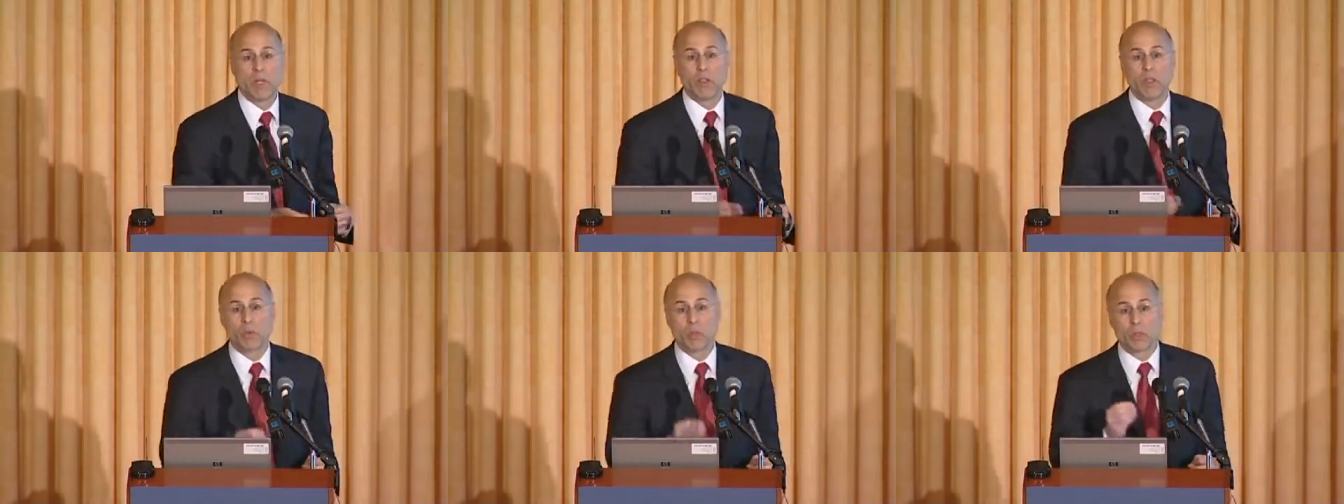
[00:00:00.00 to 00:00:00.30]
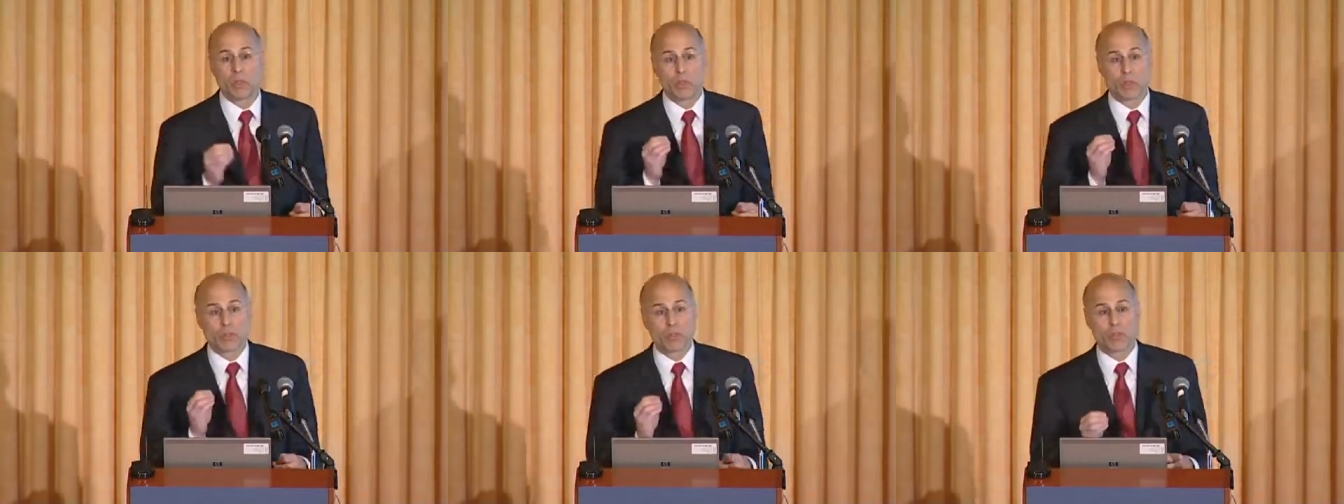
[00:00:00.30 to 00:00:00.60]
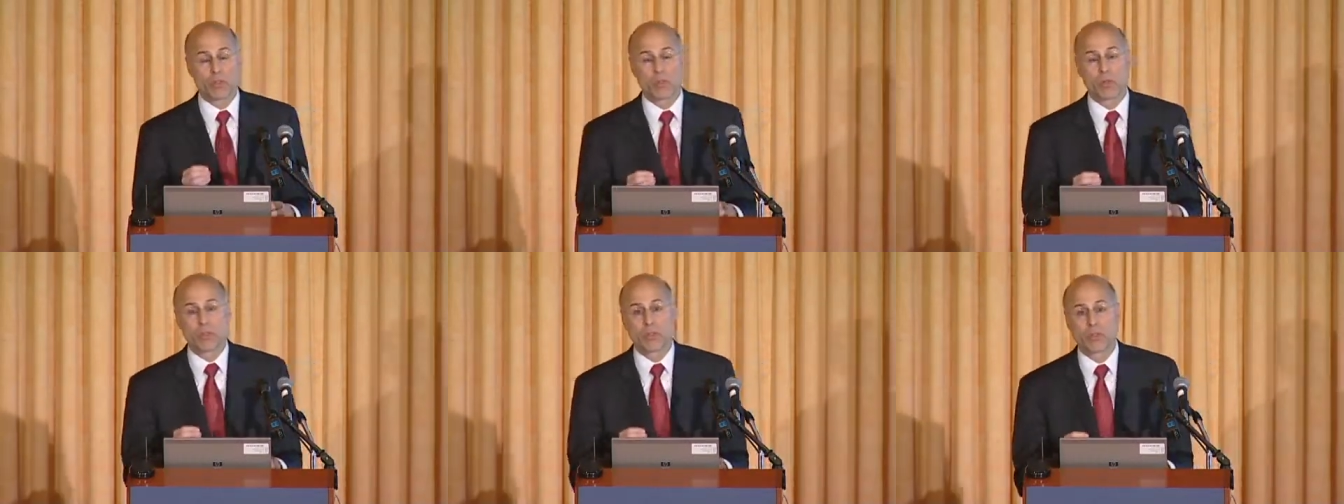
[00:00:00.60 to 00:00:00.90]
in the original
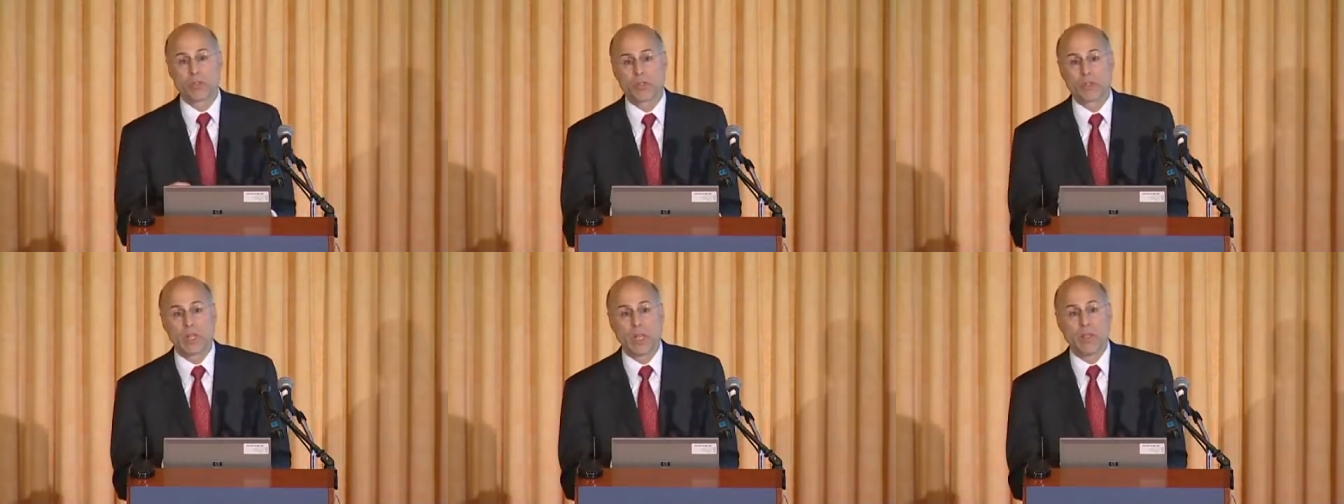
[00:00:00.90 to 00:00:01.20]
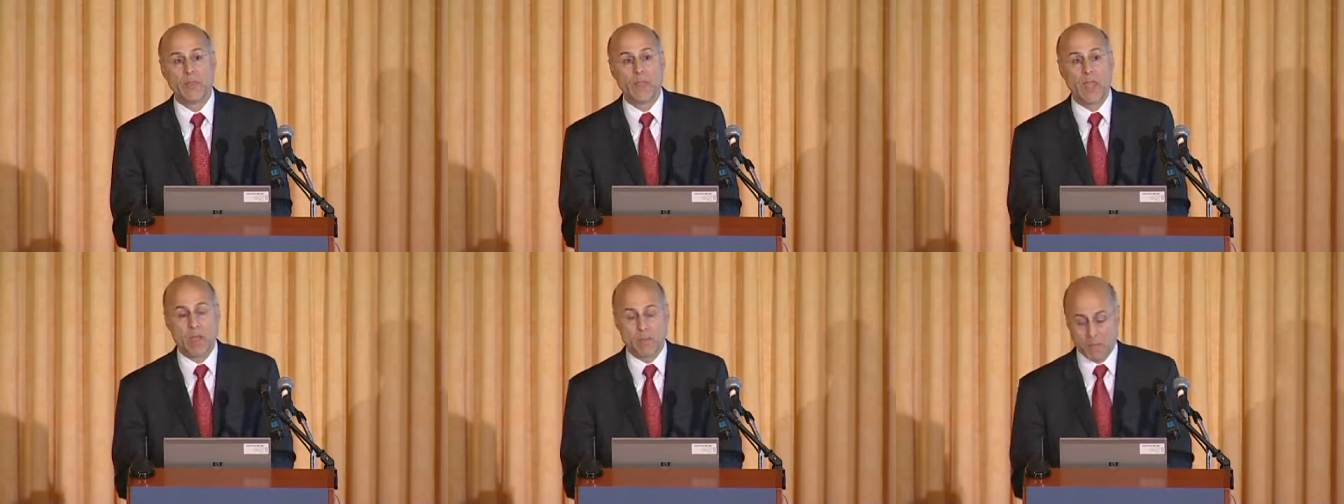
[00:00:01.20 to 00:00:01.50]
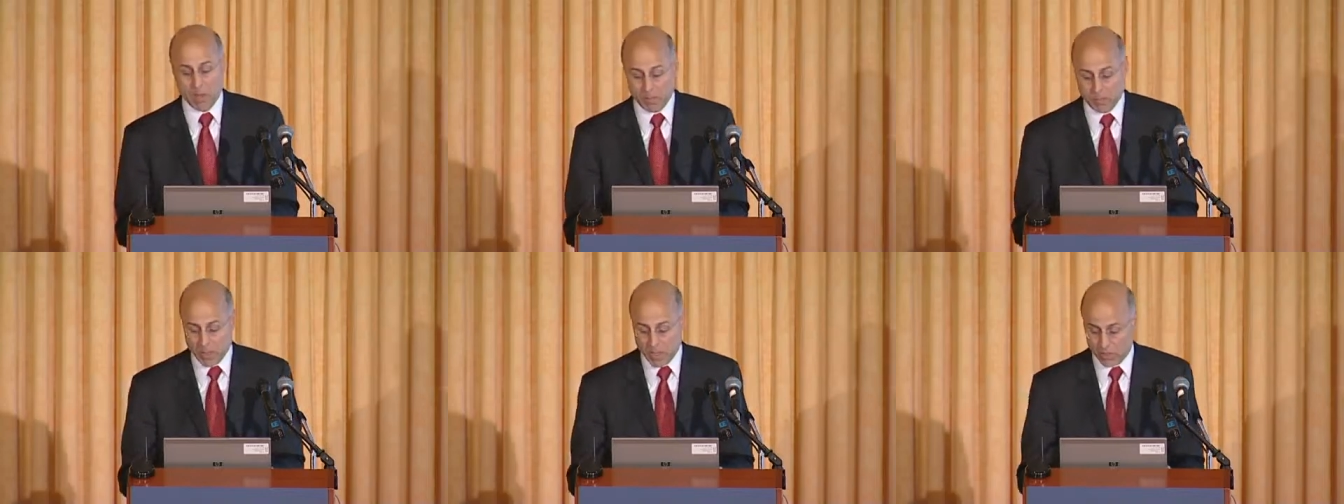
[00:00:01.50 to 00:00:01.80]
sources, and that
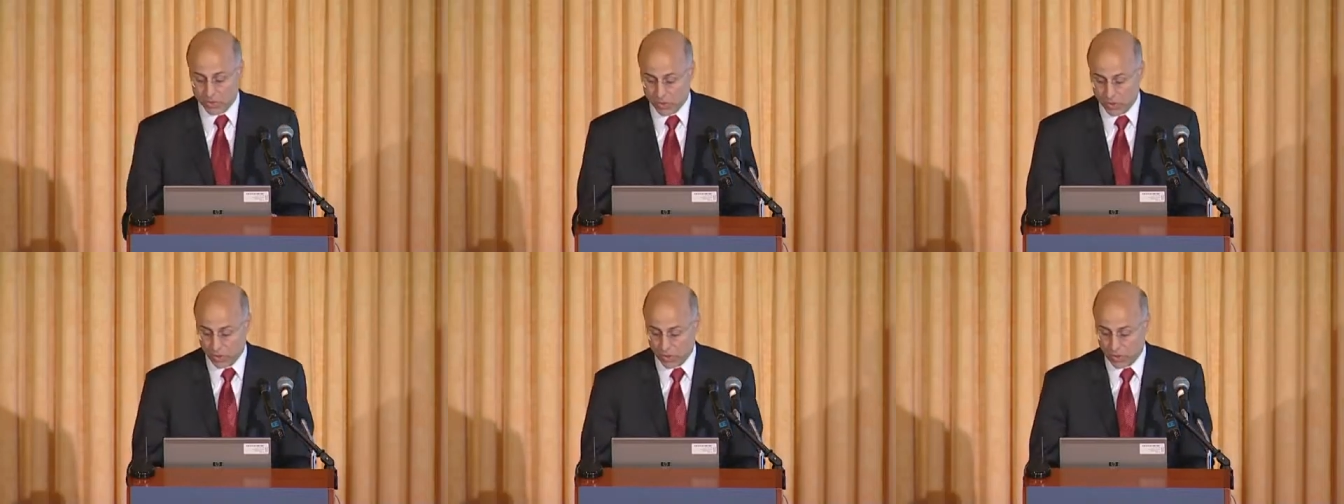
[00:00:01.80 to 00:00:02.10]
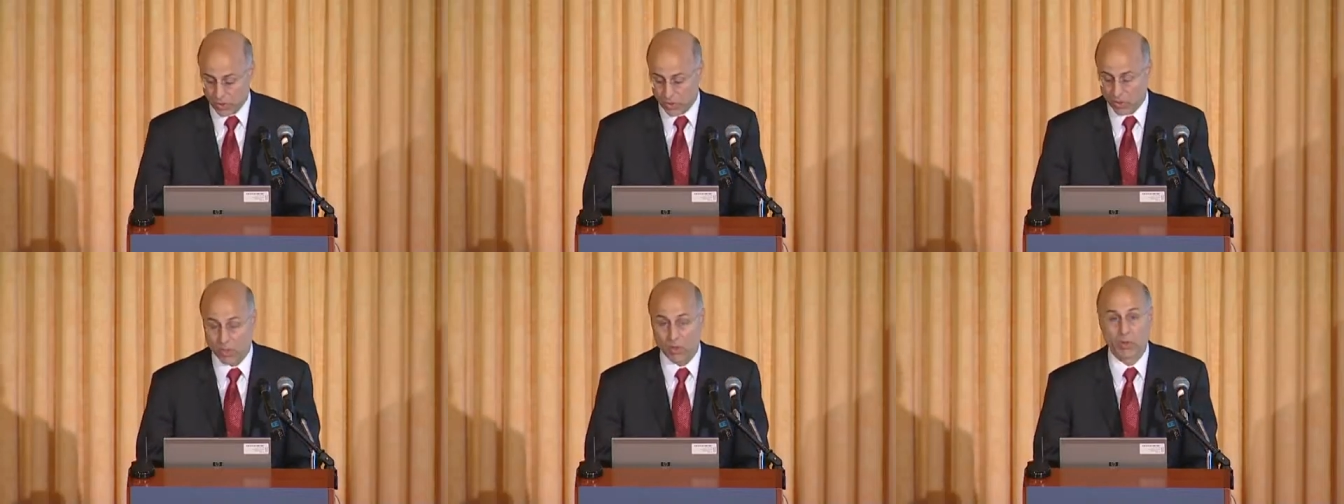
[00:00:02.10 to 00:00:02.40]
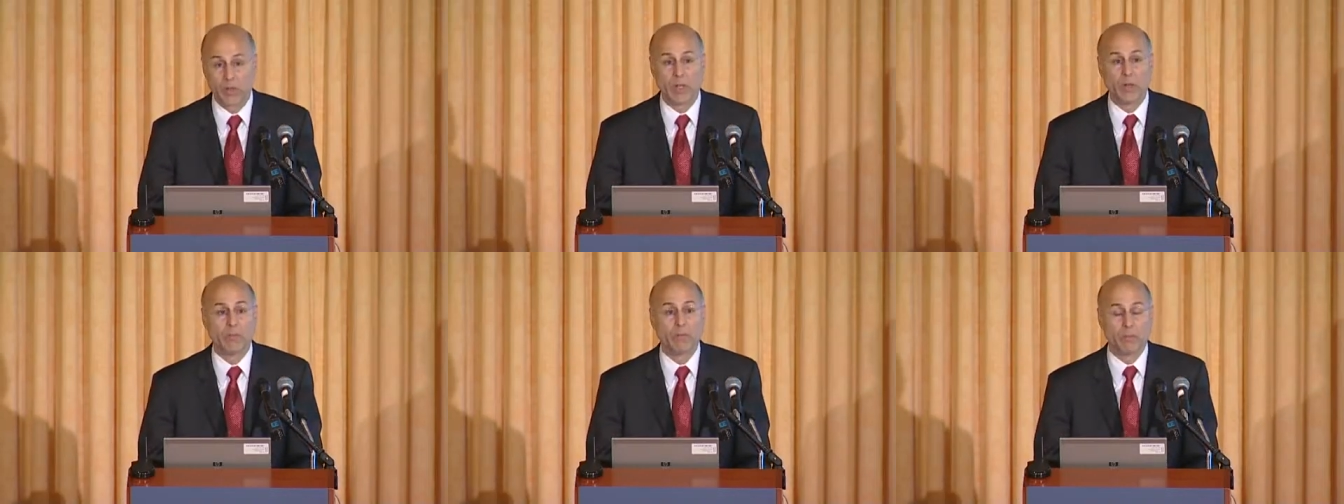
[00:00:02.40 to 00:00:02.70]
may be a
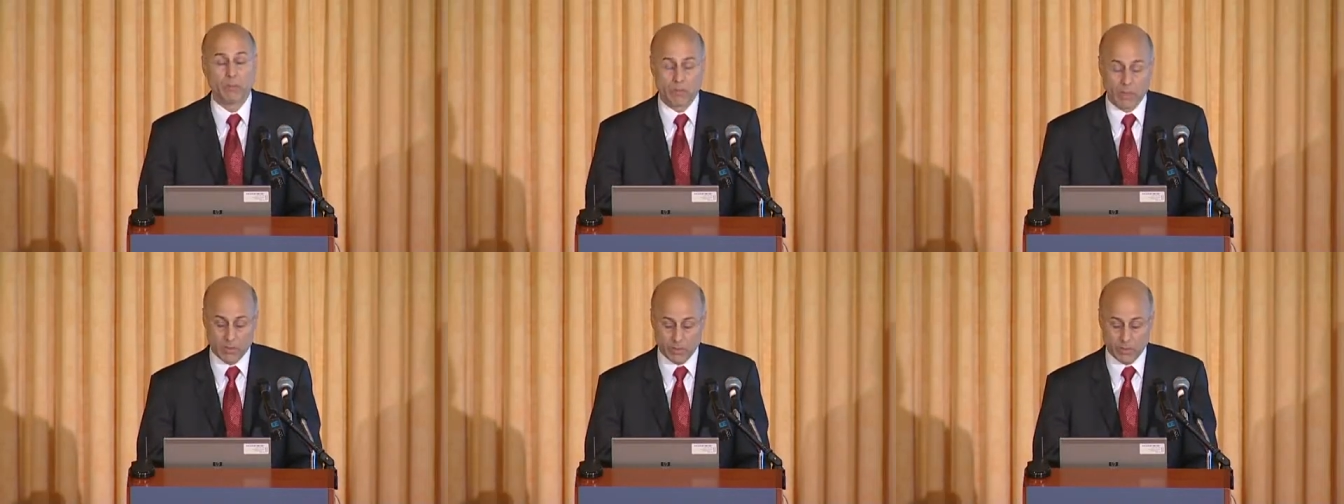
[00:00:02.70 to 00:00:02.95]
secure and